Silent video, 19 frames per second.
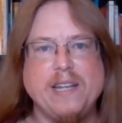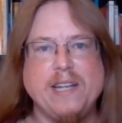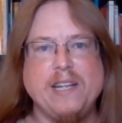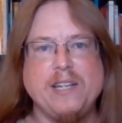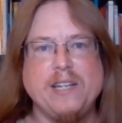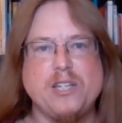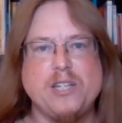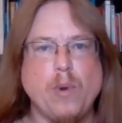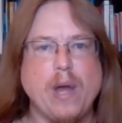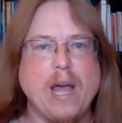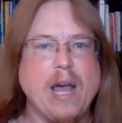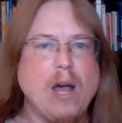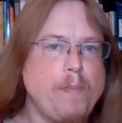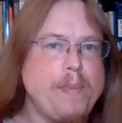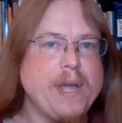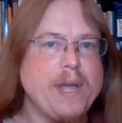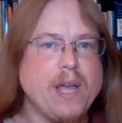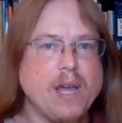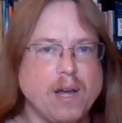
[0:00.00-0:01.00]
So we're
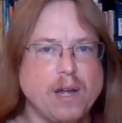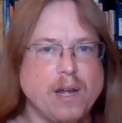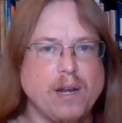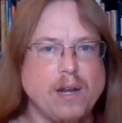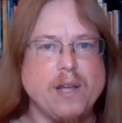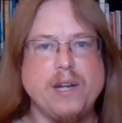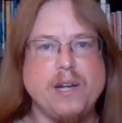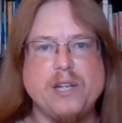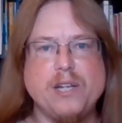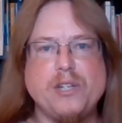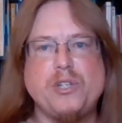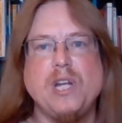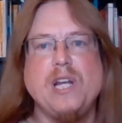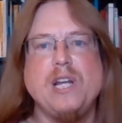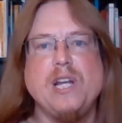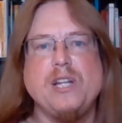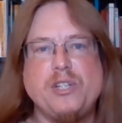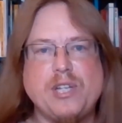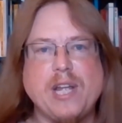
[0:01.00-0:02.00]
helping our learners
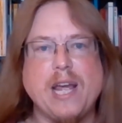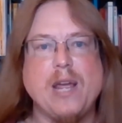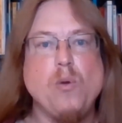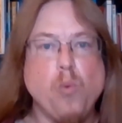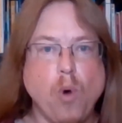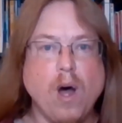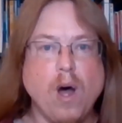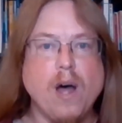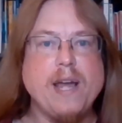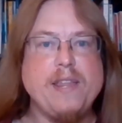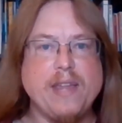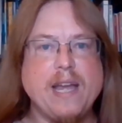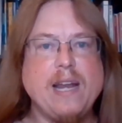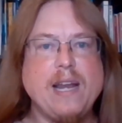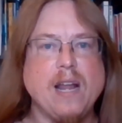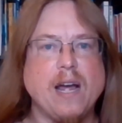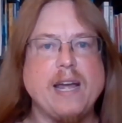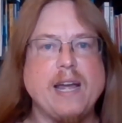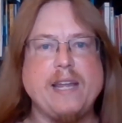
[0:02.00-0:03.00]
say why they
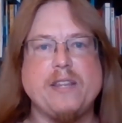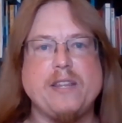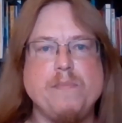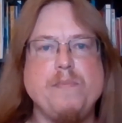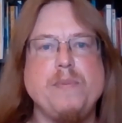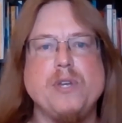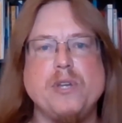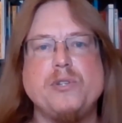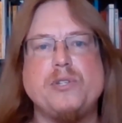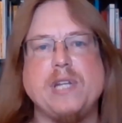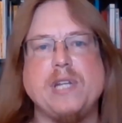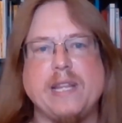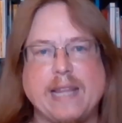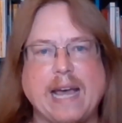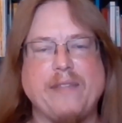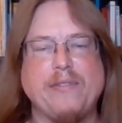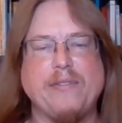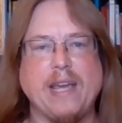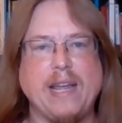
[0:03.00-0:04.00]
like the music
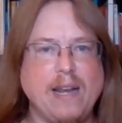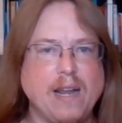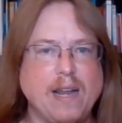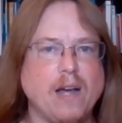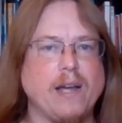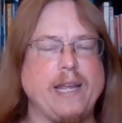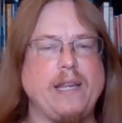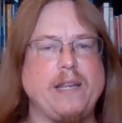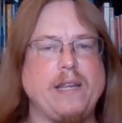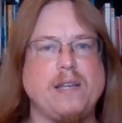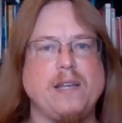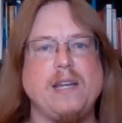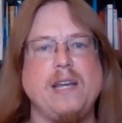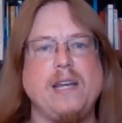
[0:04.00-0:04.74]
that they like.